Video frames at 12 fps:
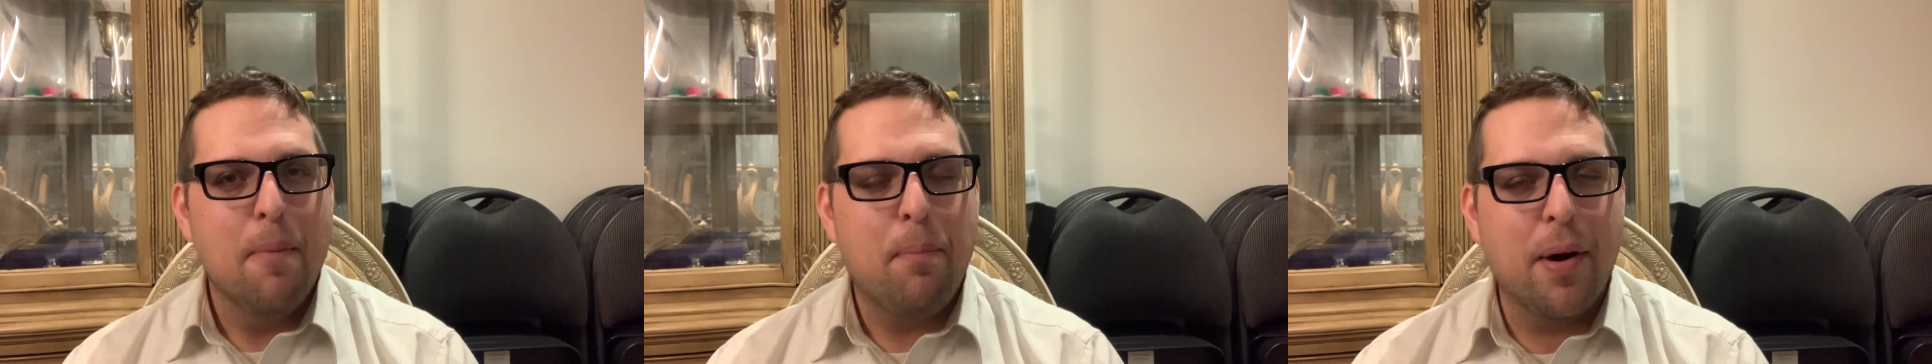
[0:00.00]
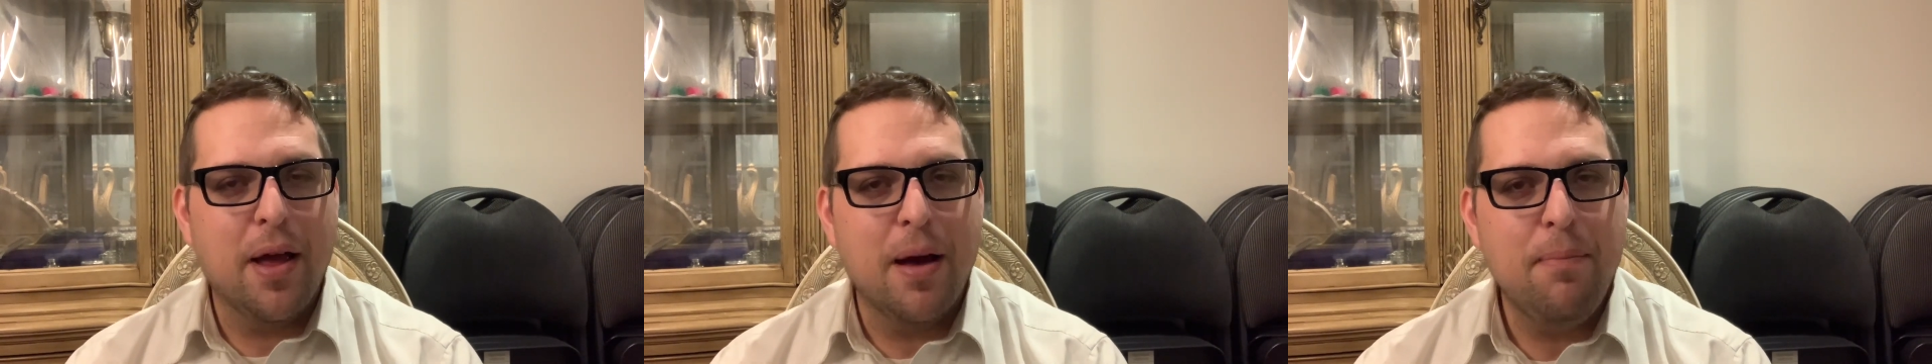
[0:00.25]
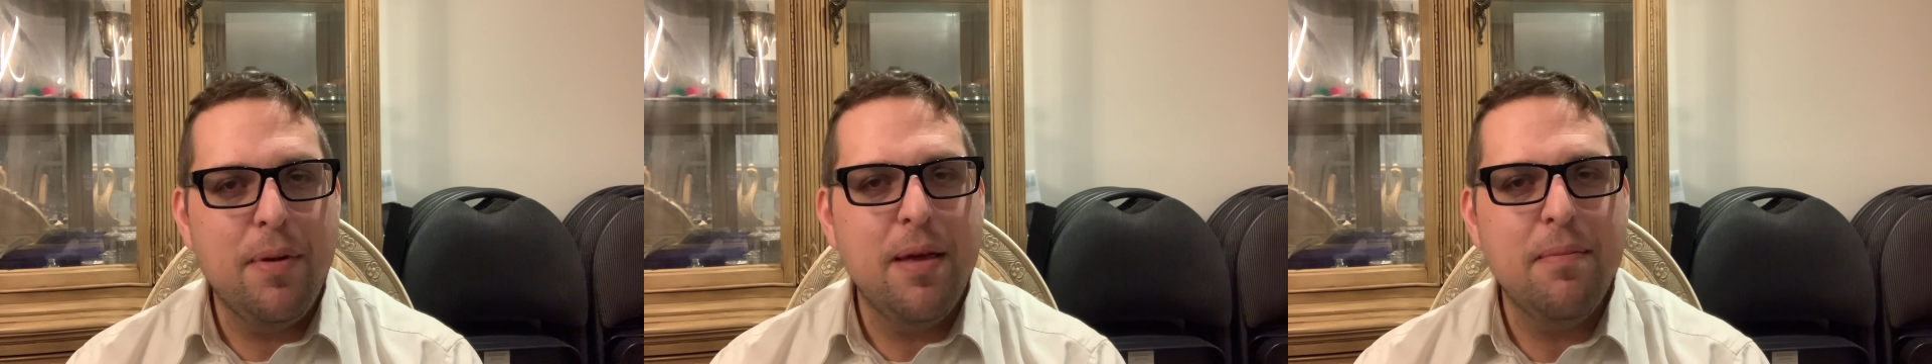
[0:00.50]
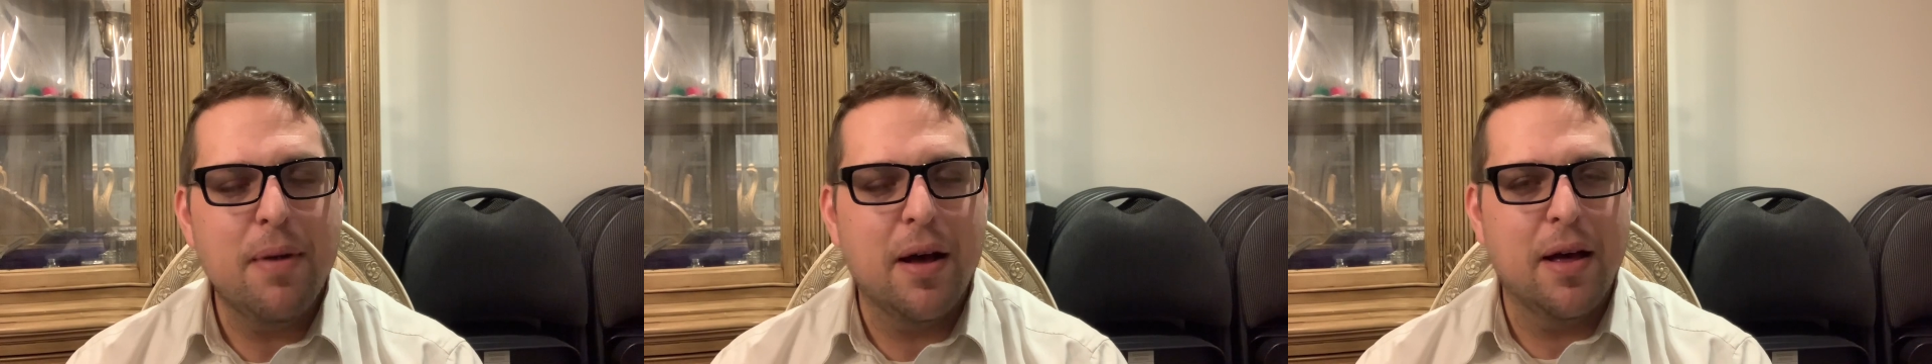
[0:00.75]

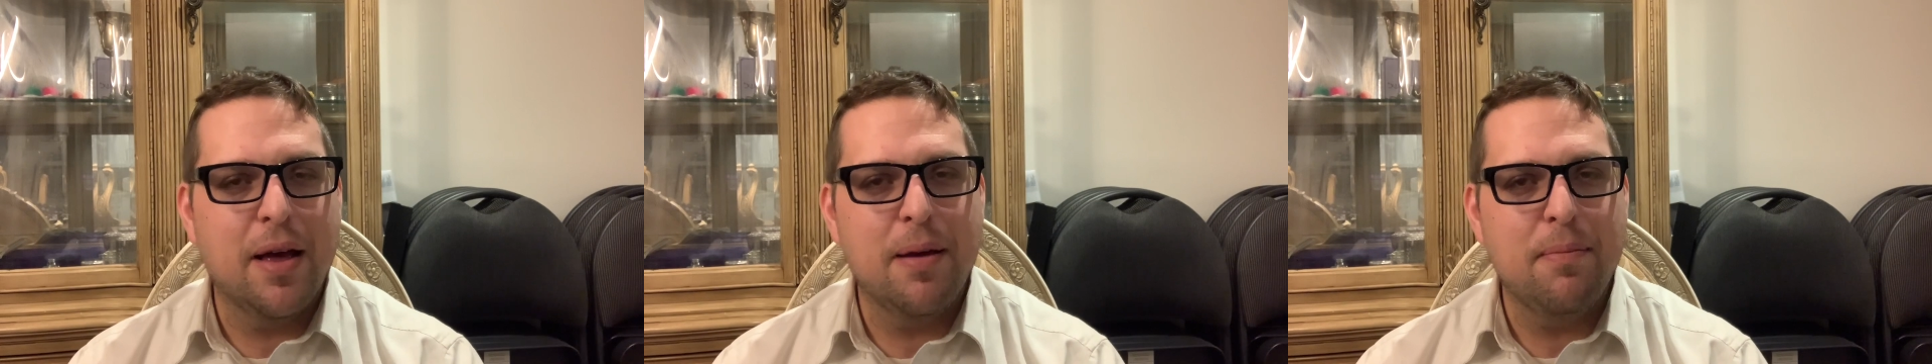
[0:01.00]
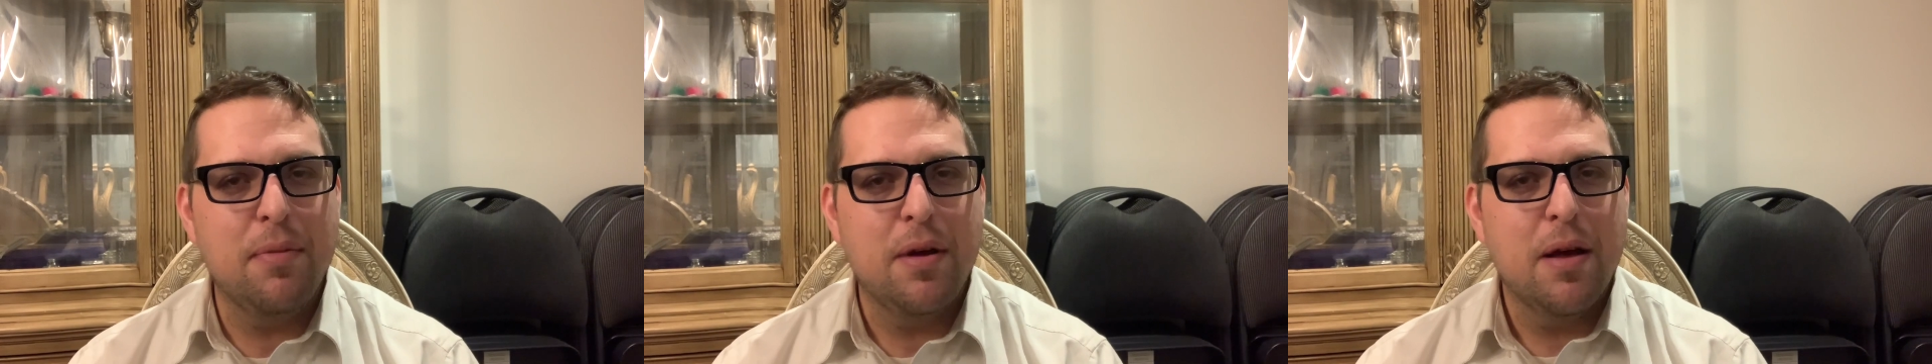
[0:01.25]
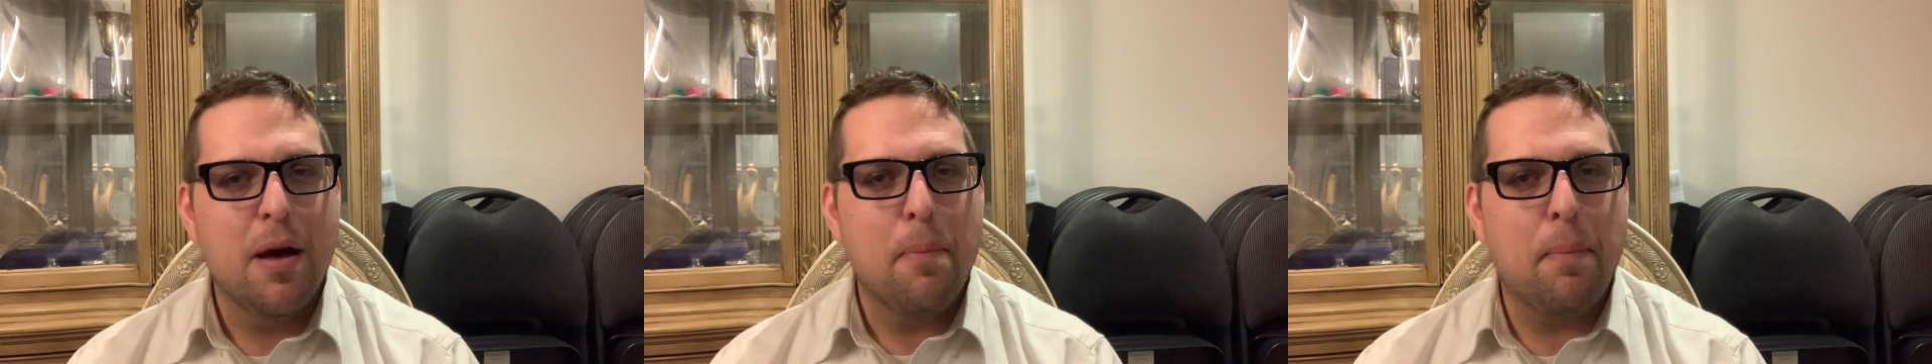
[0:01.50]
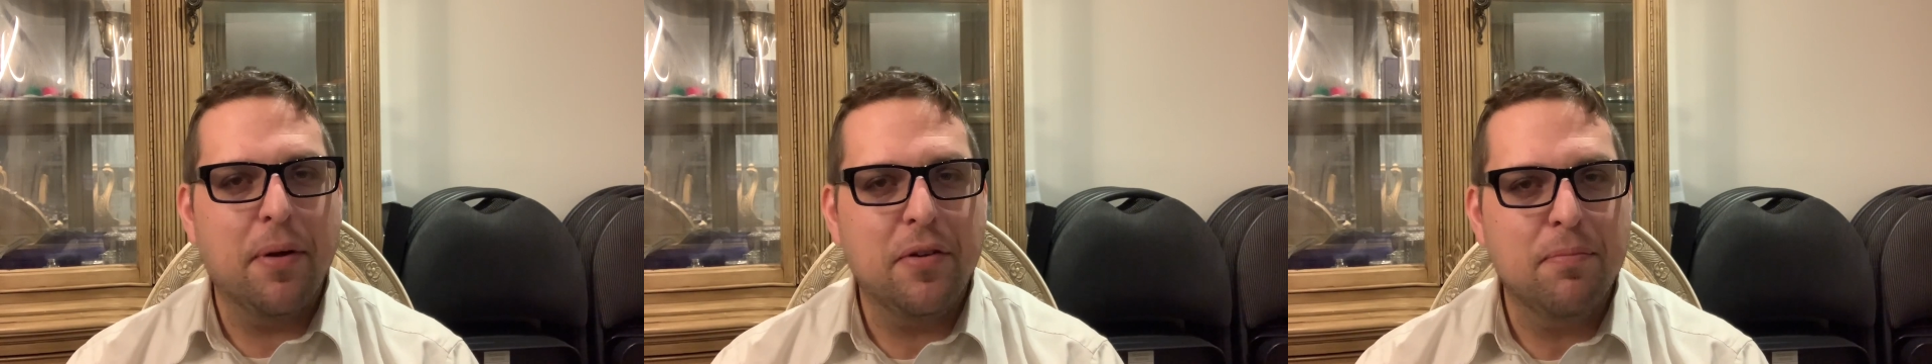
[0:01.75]
Bayamim Hahem
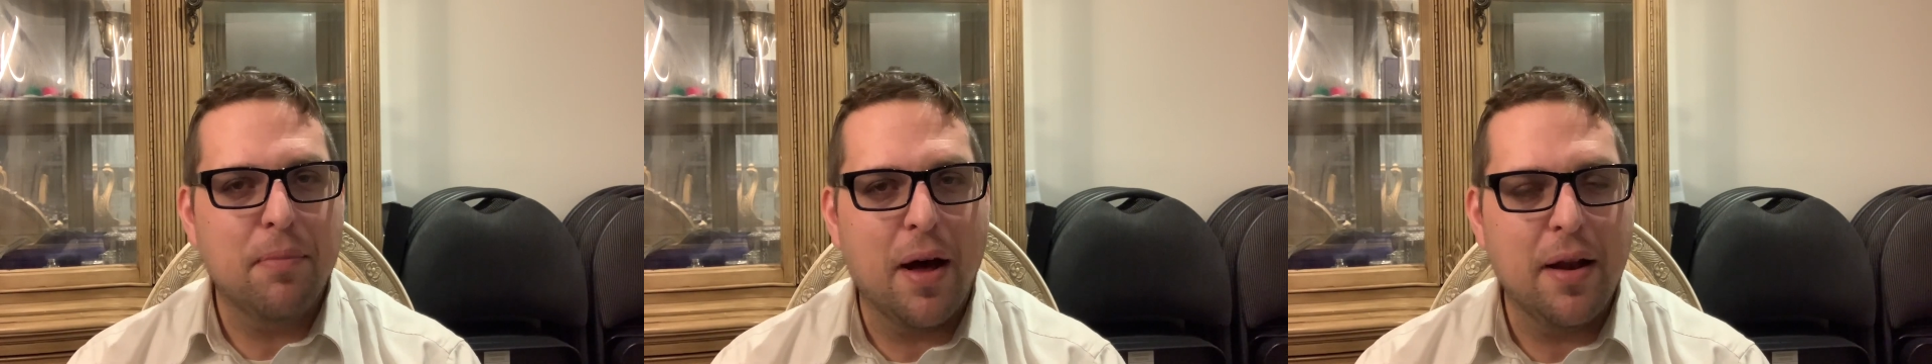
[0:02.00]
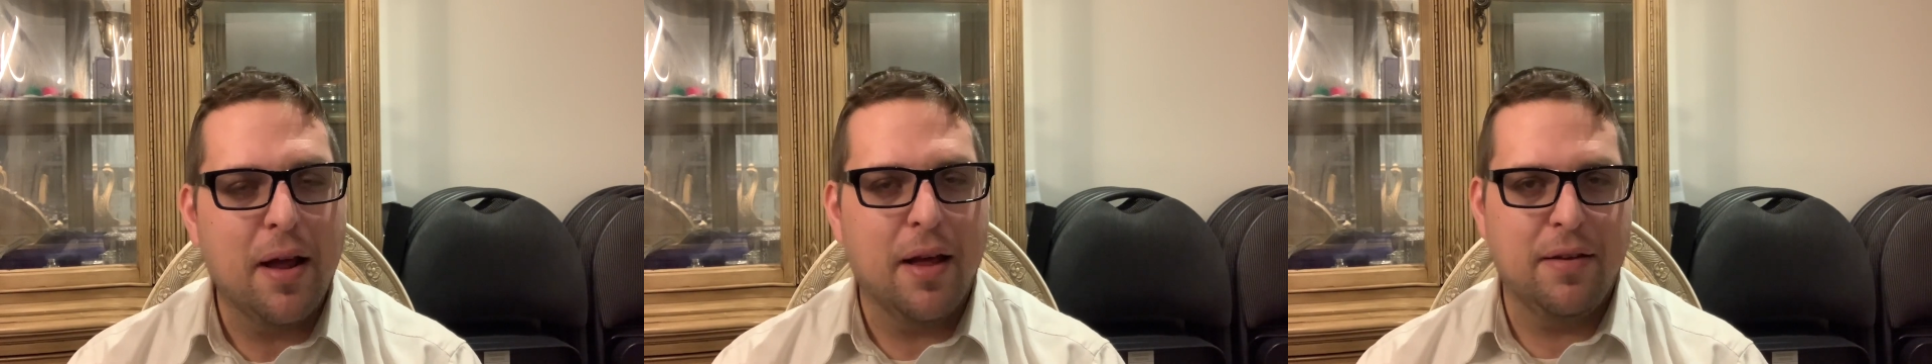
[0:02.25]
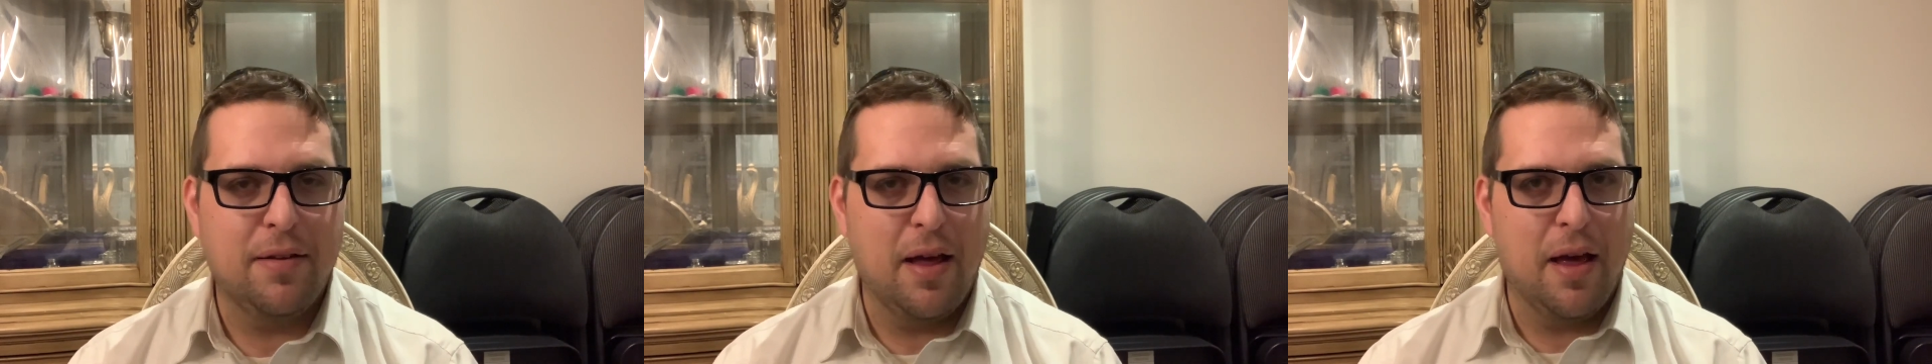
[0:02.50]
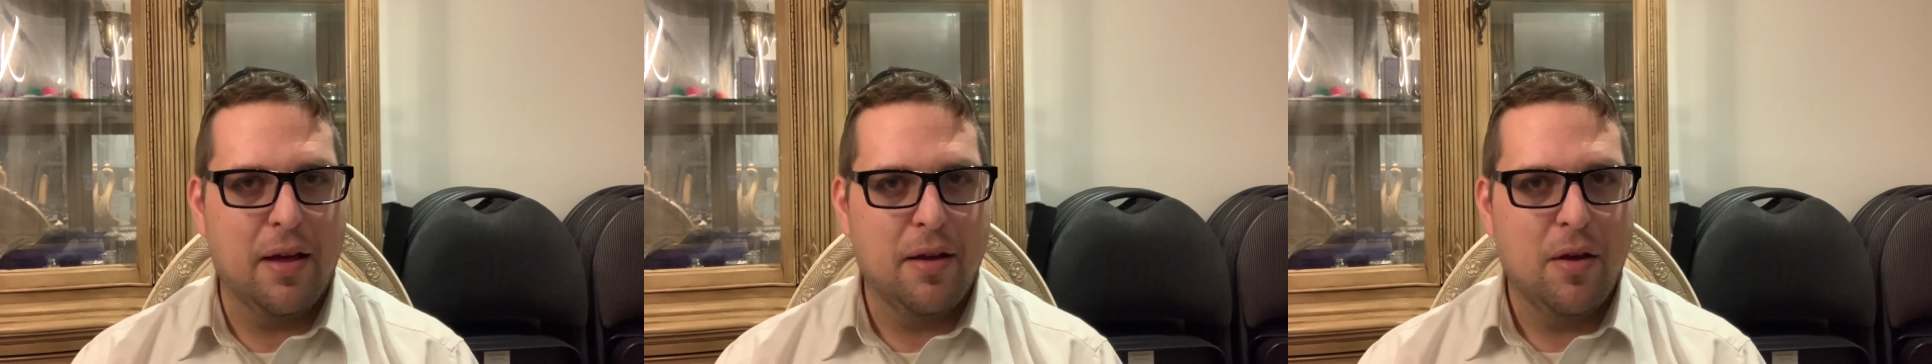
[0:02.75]
Bazman
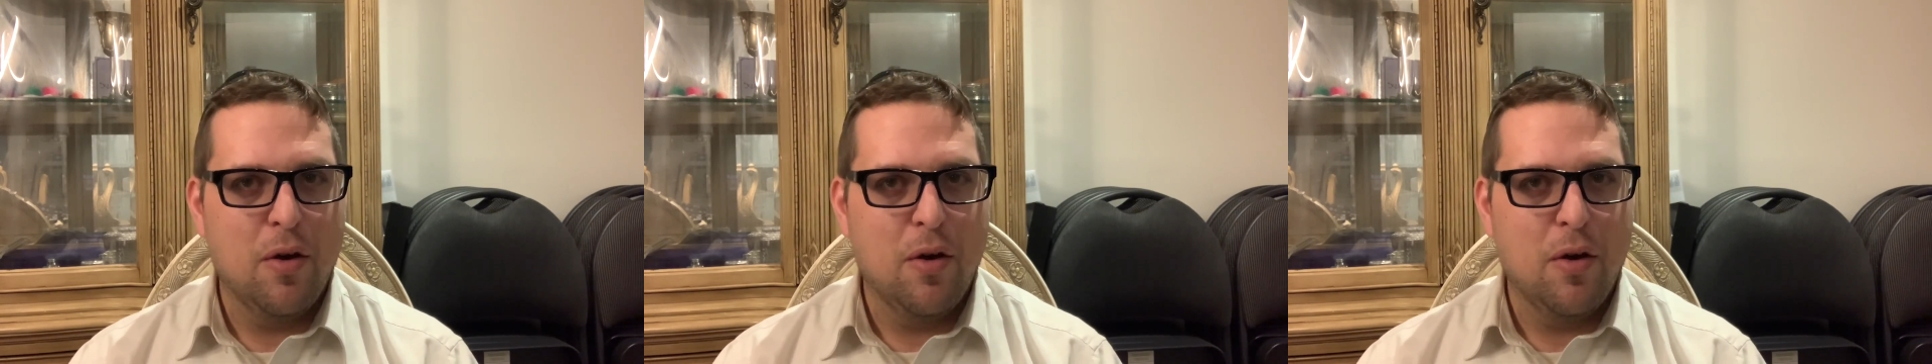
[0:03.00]
Hazeh.